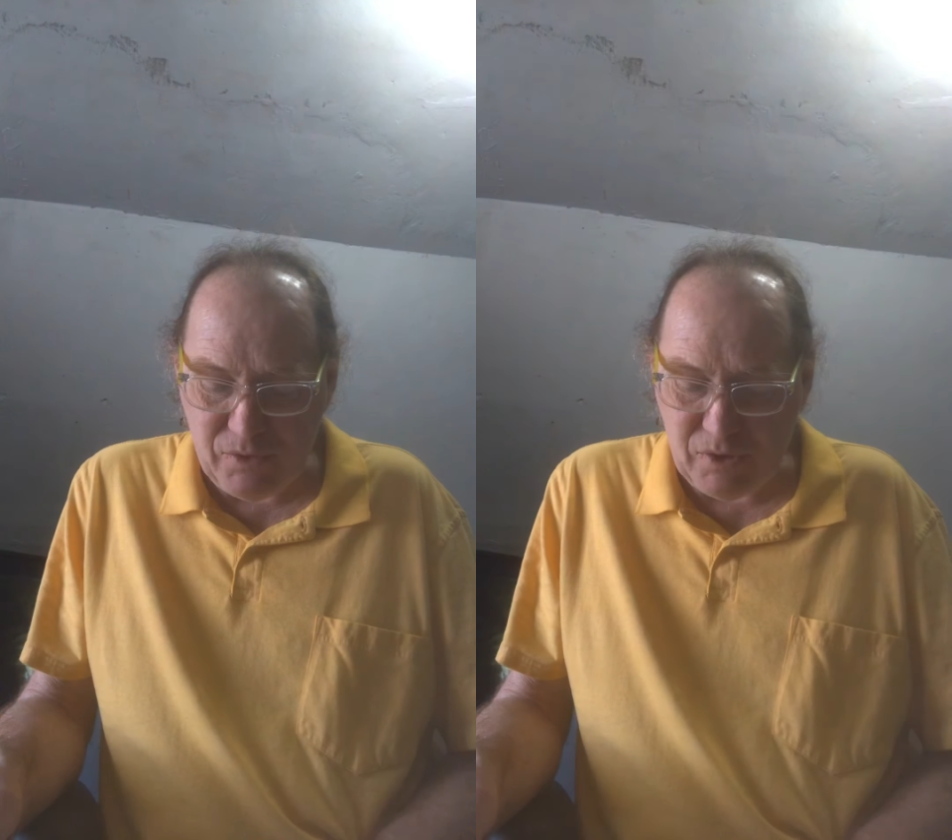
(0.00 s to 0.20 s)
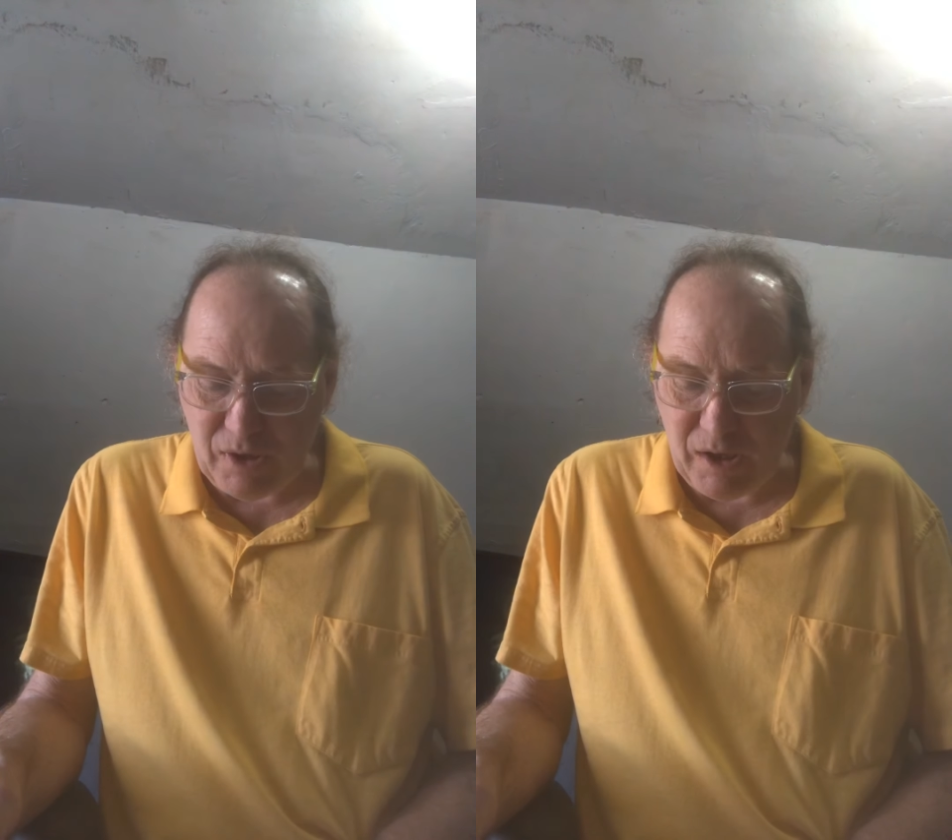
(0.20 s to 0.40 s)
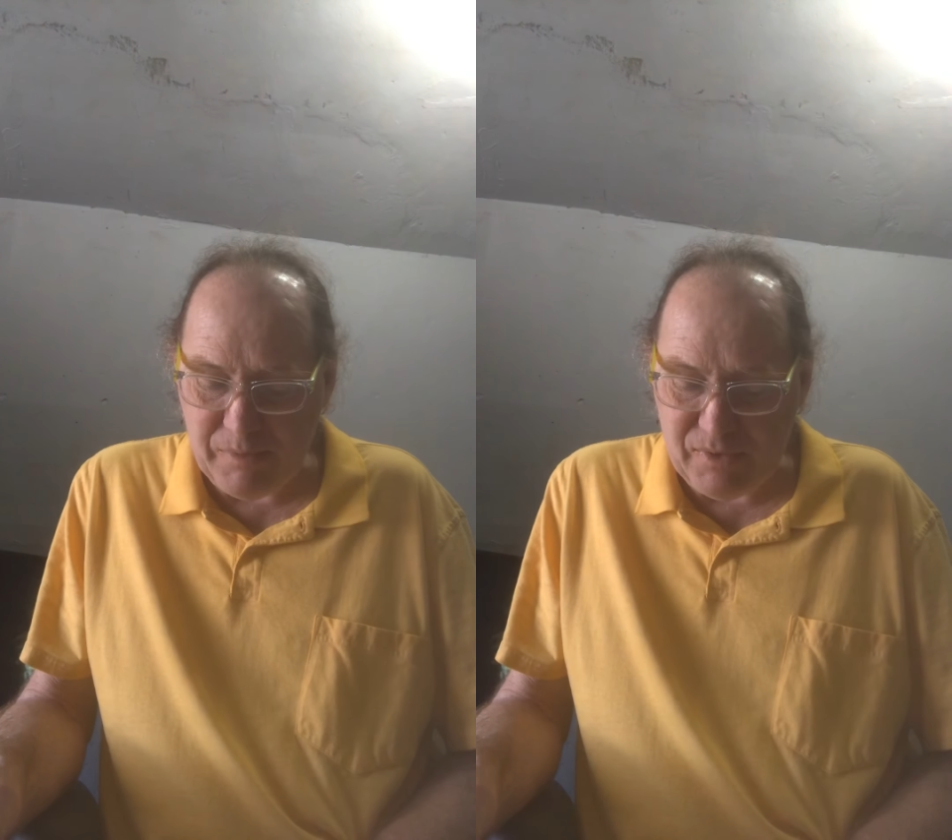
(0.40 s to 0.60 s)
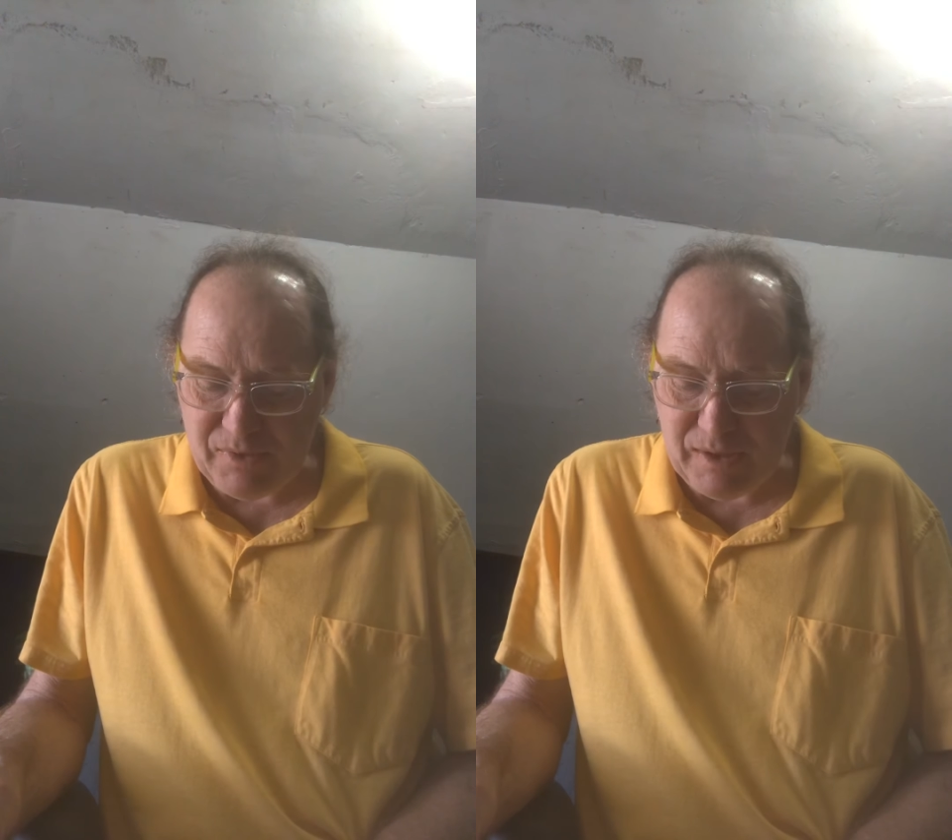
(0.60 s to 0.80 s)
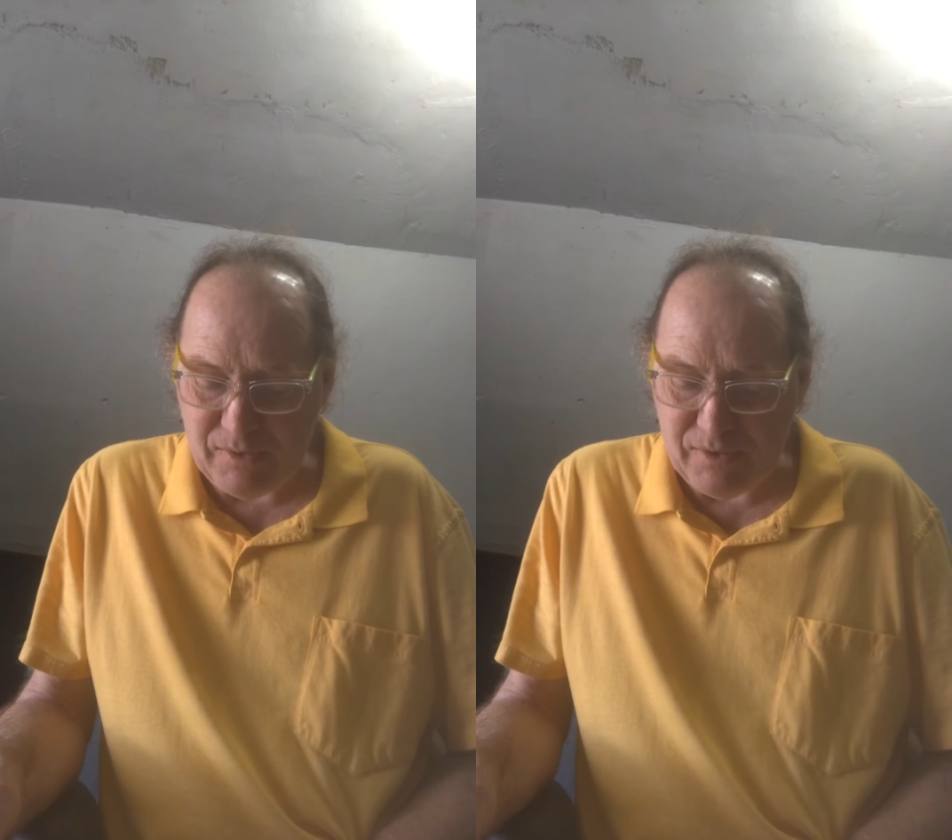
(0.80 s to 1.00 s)
to common
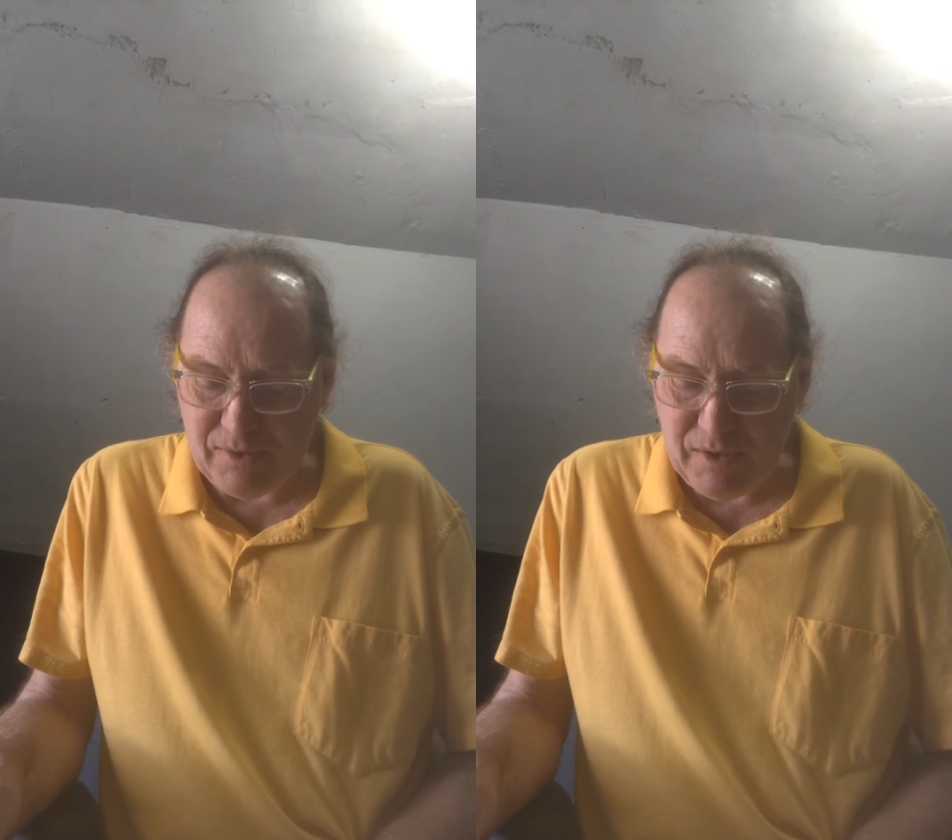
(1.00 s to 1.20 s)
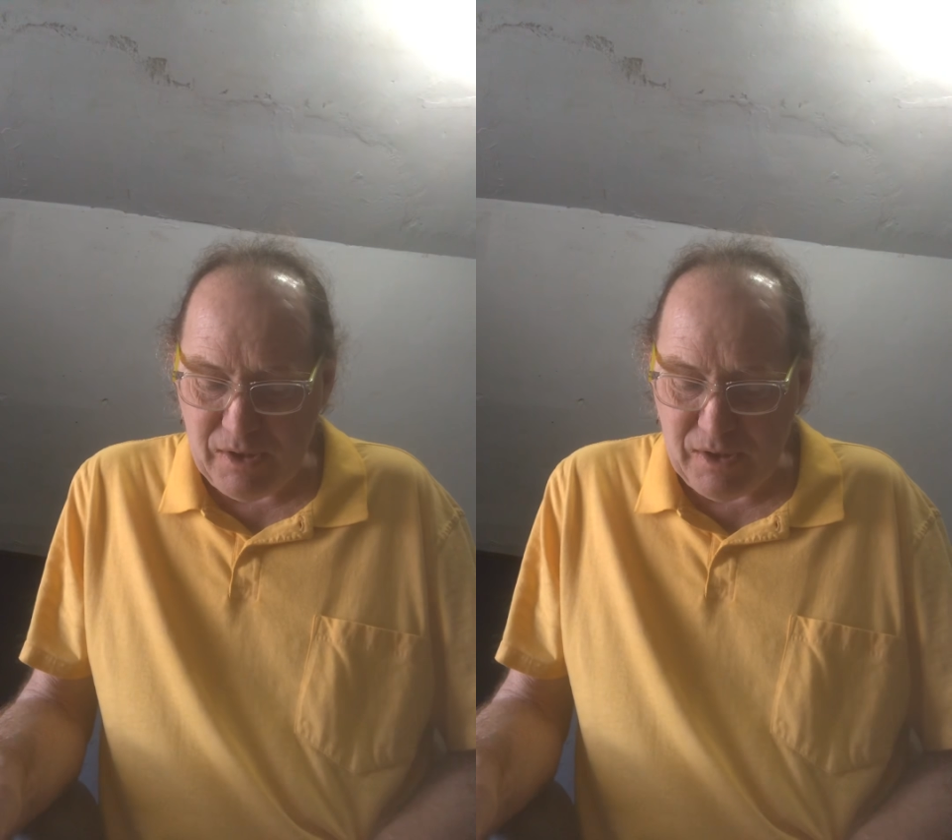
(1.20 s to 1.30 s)
sense,